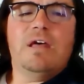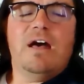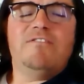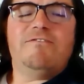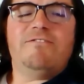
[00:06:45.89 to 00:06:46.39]

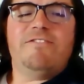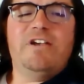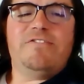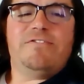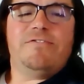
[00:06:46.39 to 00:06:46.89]
and
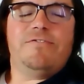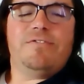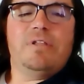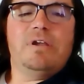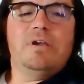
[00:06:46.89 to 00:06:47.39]
5th,
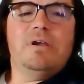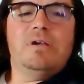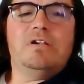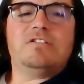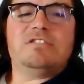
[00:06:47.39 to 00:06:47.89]

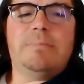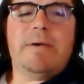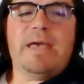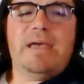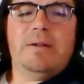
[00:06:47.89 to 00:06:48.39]
step
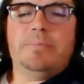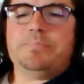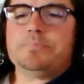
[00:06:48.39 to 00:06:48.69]
again,